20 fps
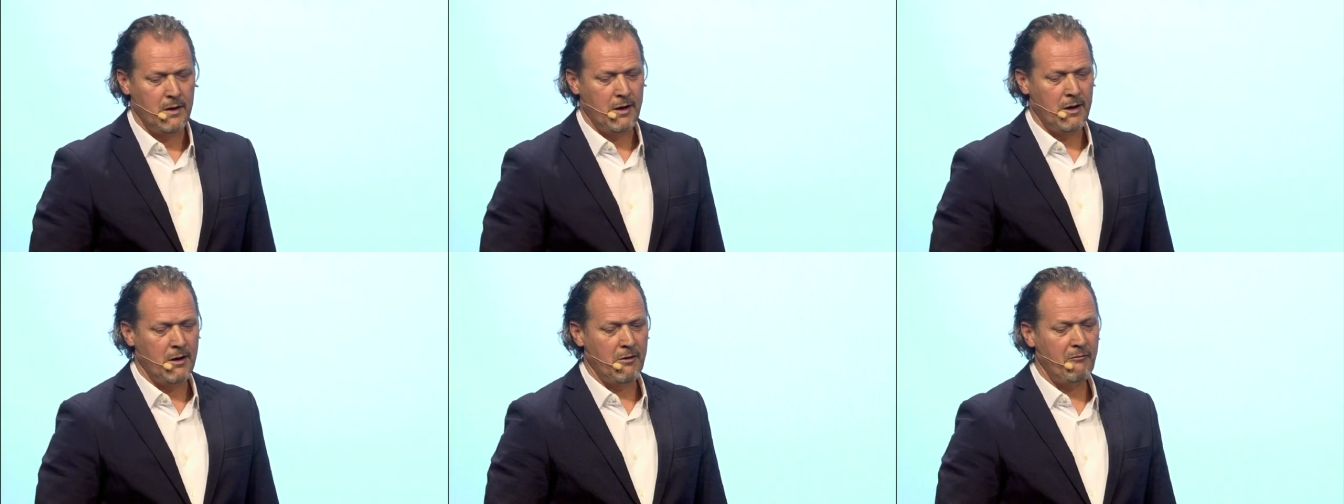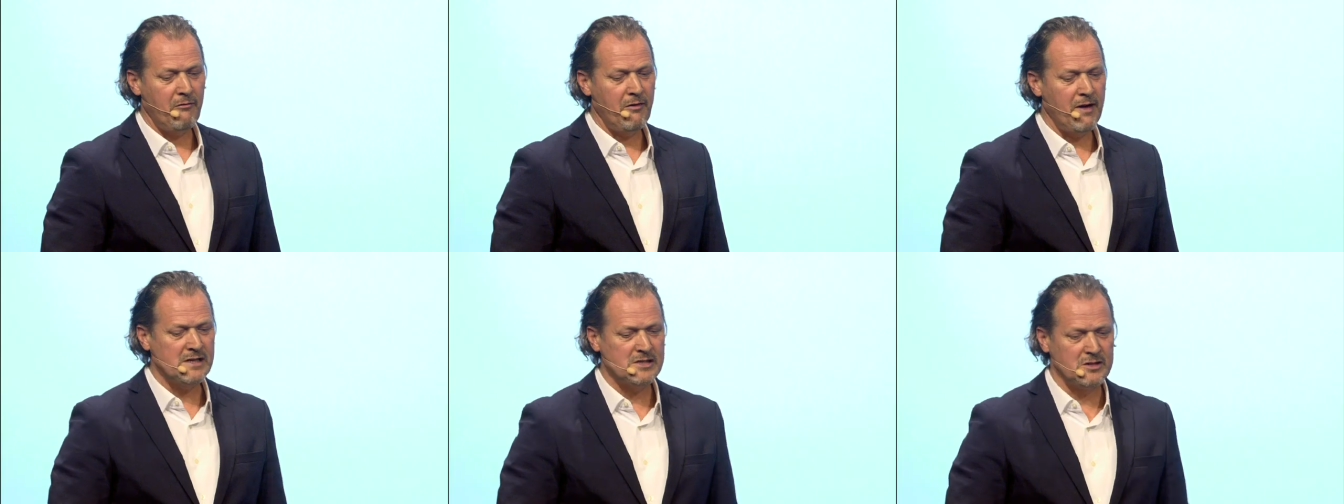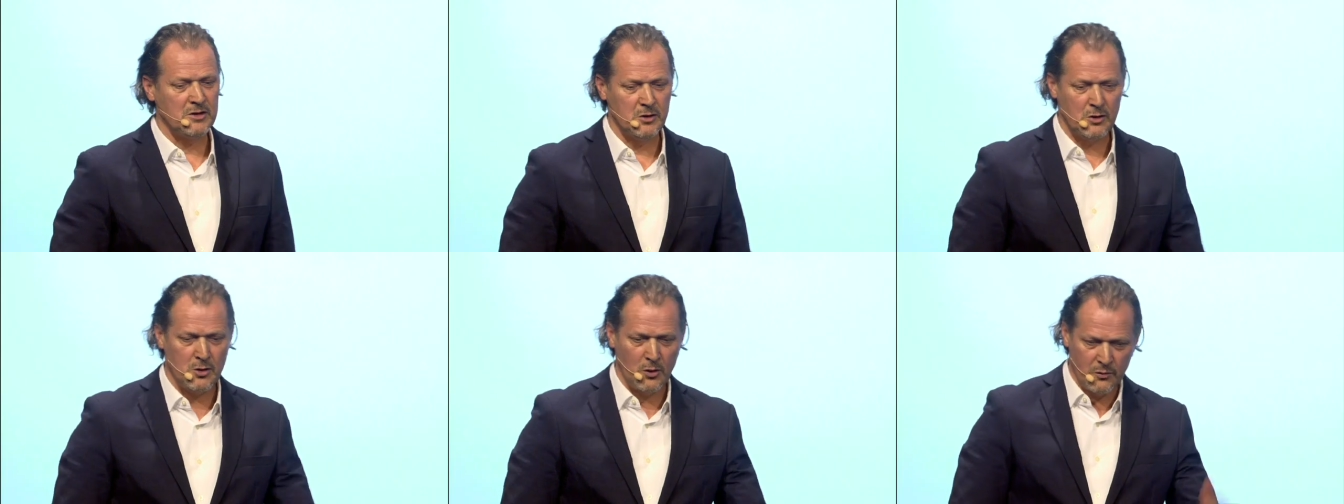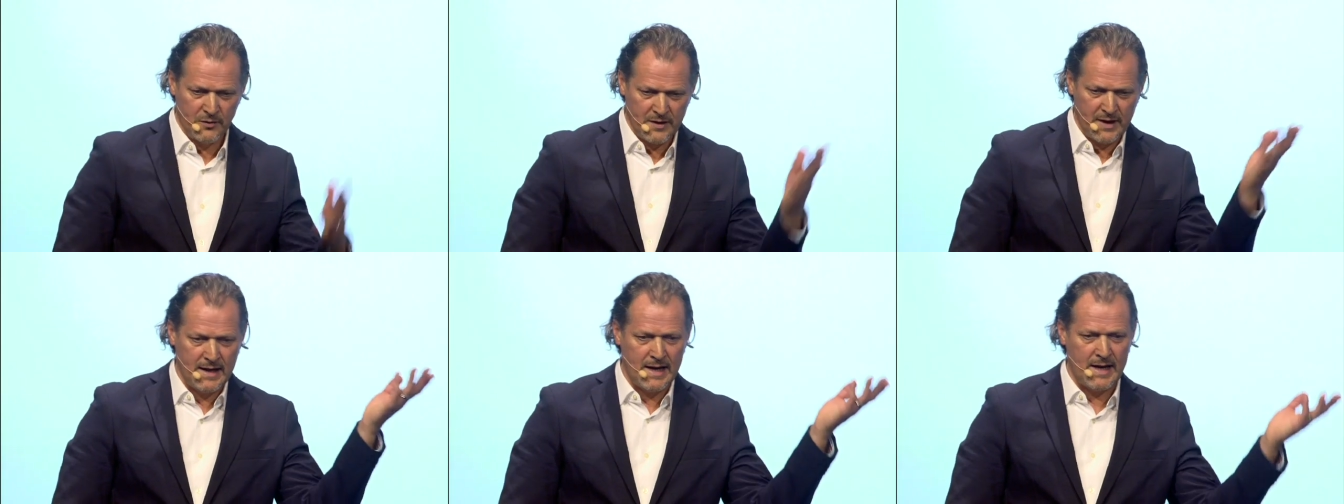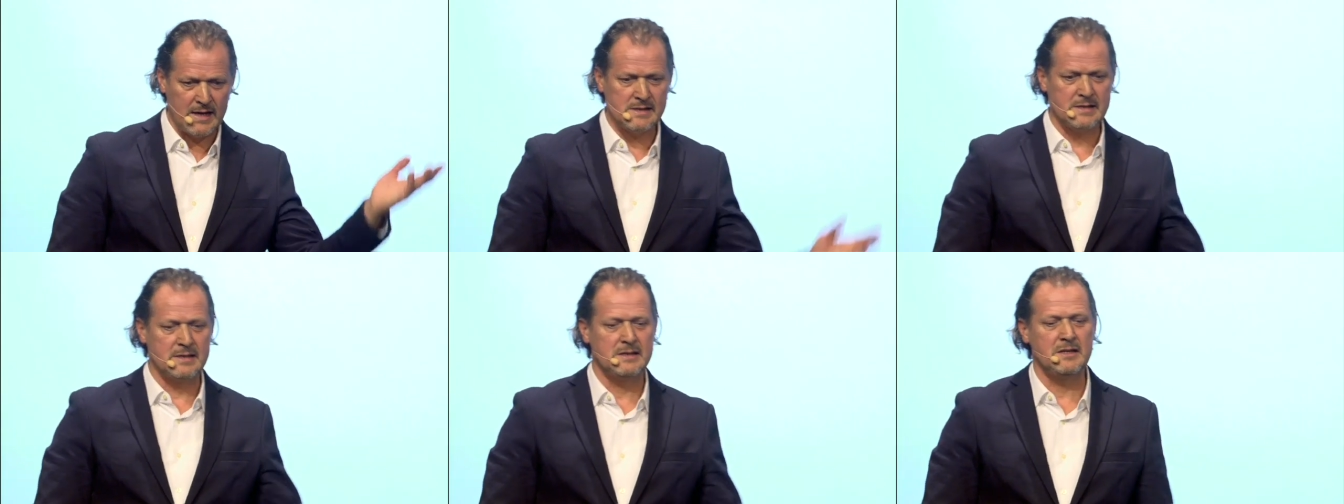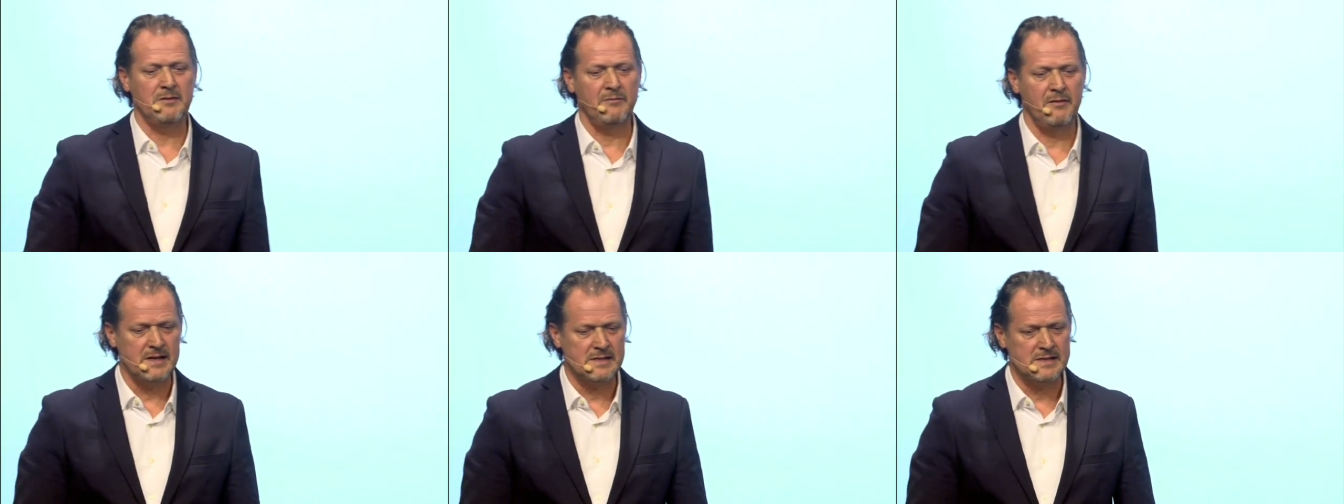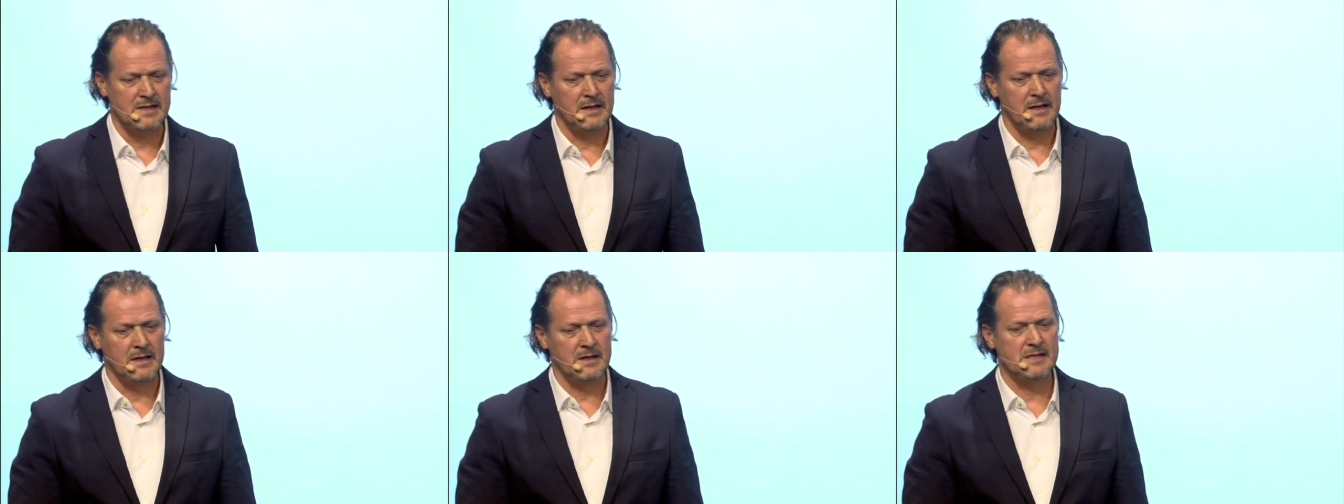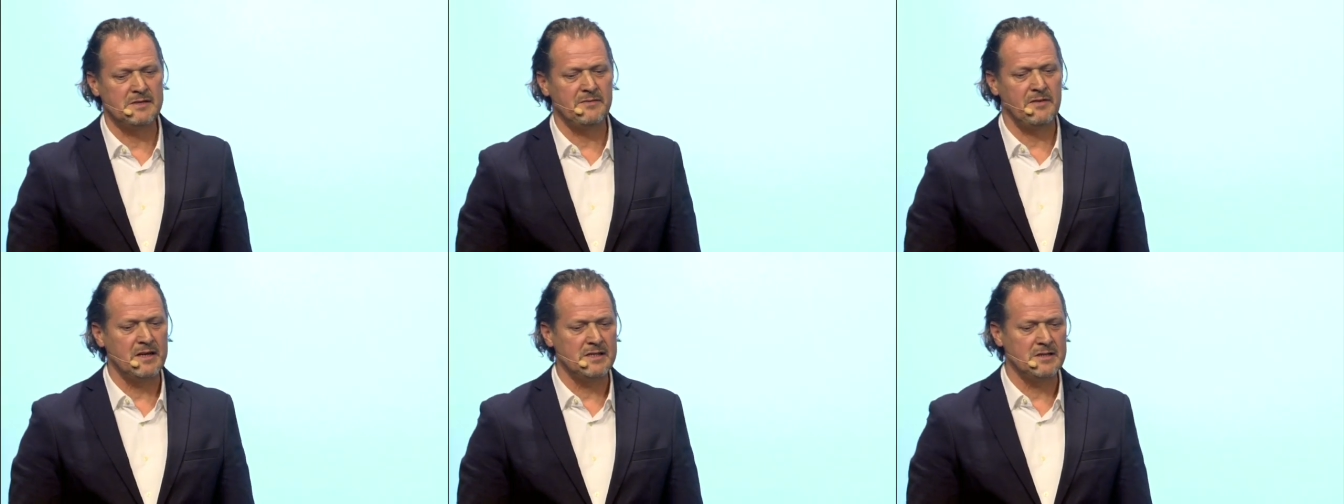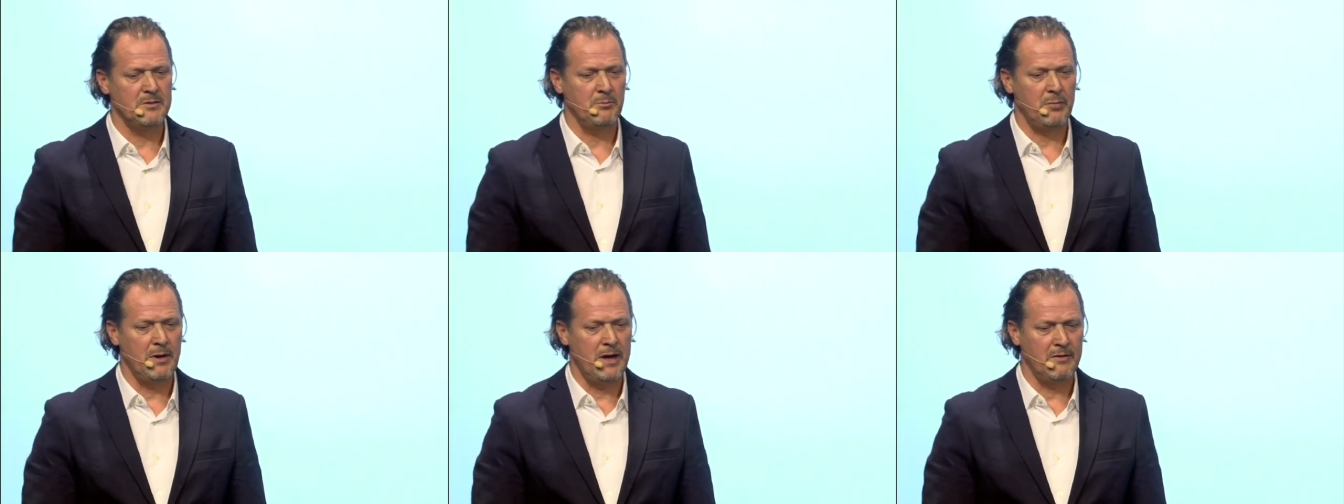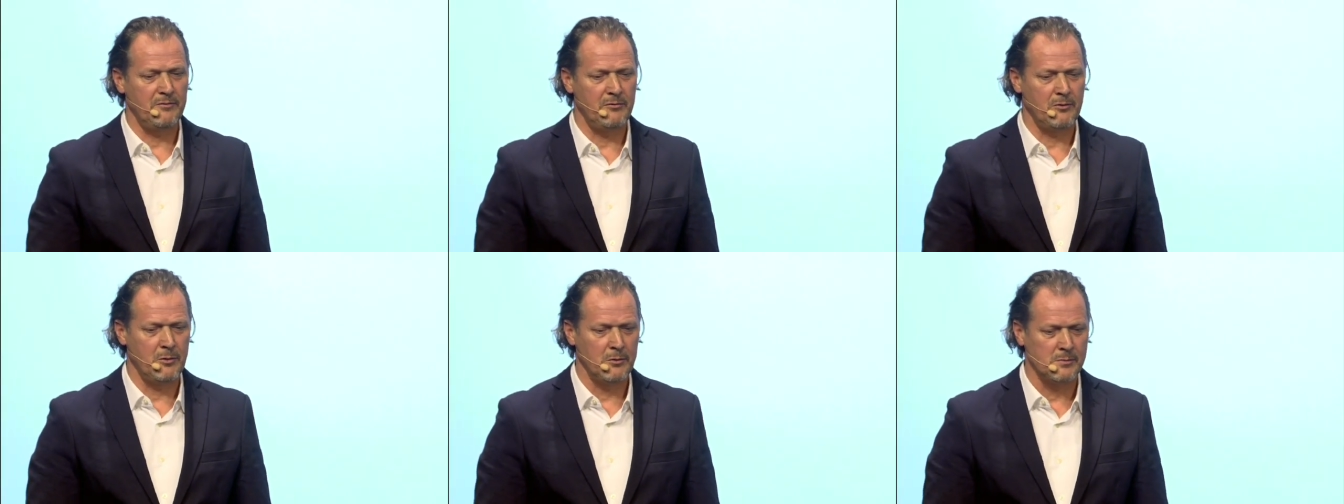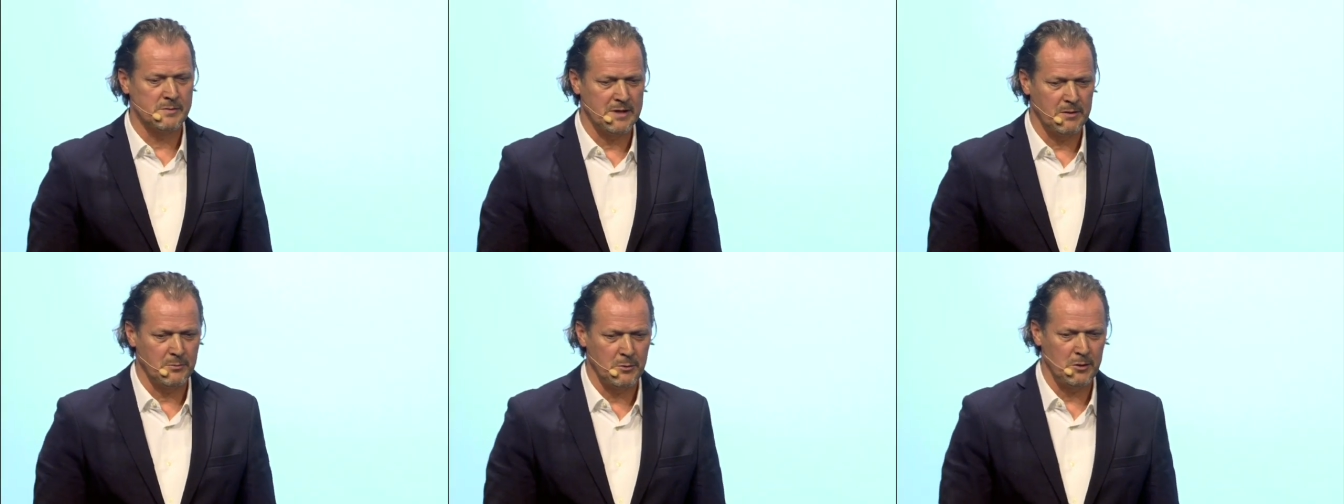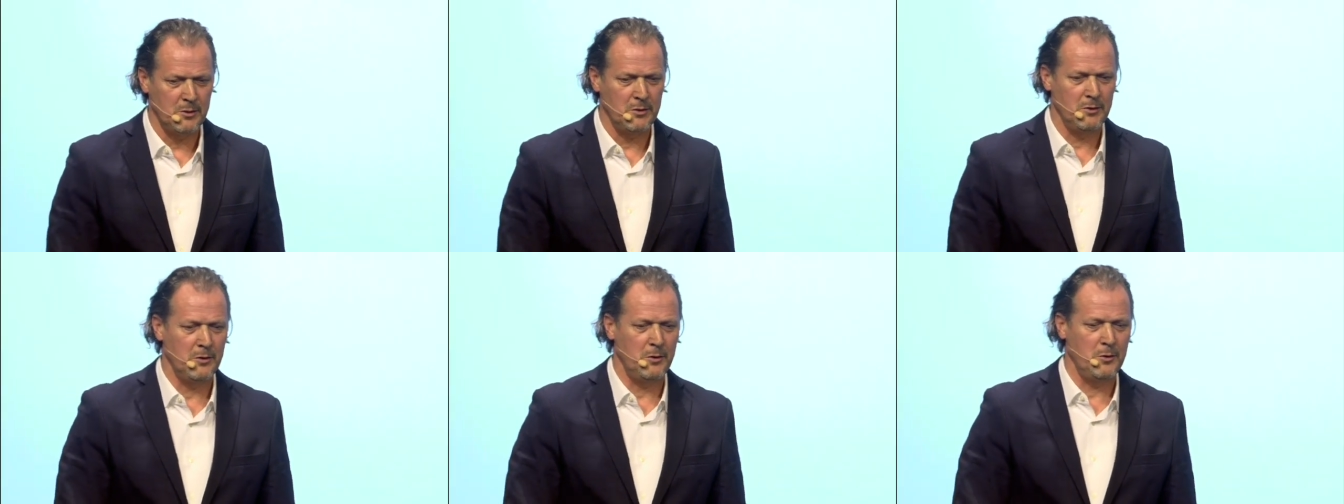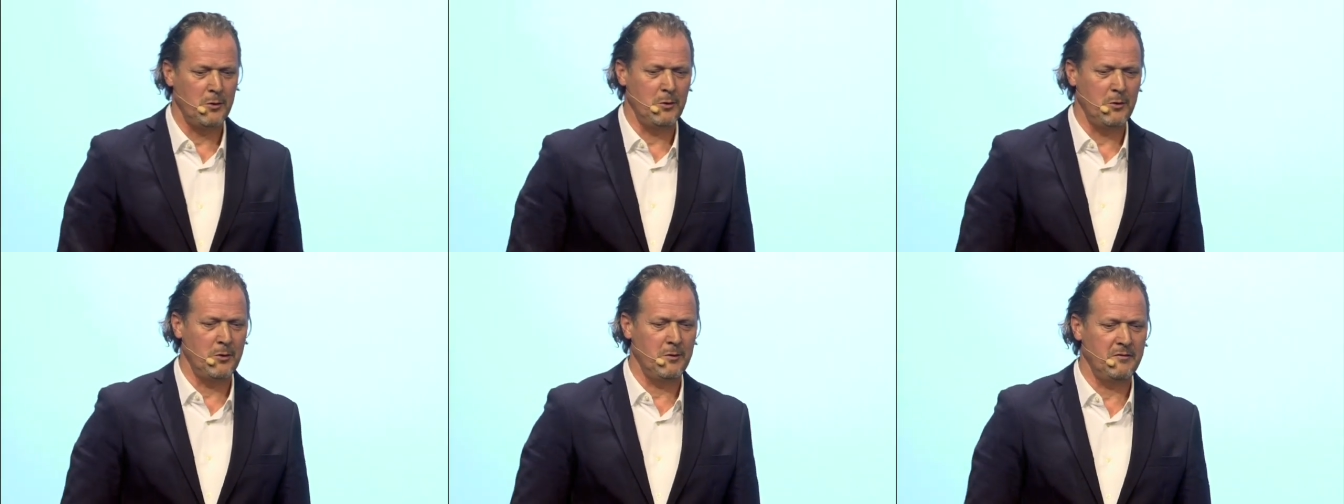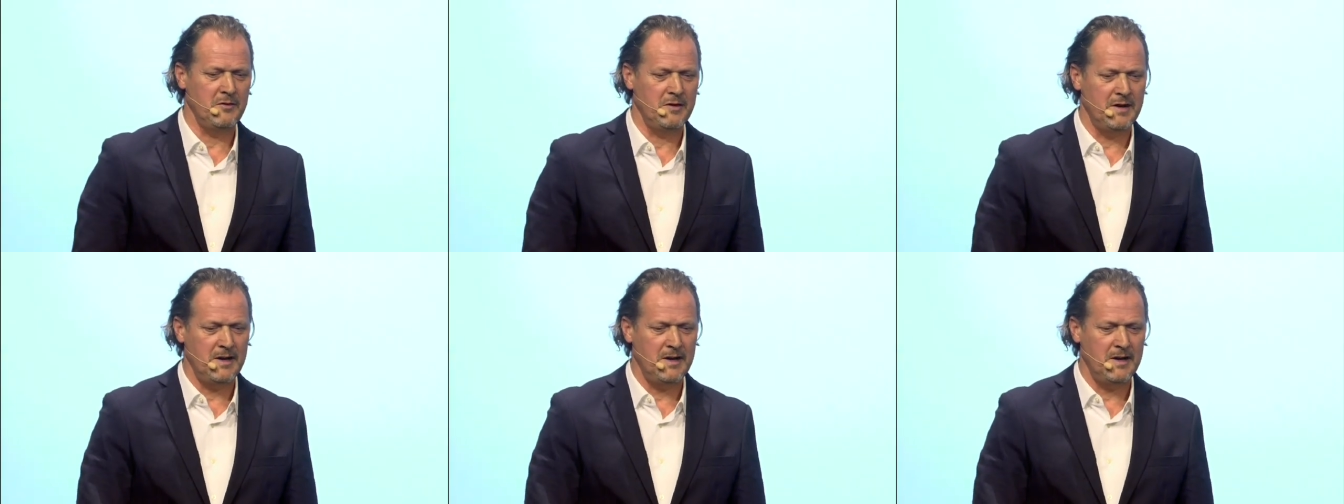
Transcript: Uh, fashion Condé Nast is investing in these fashion platforms. I'm not going to go over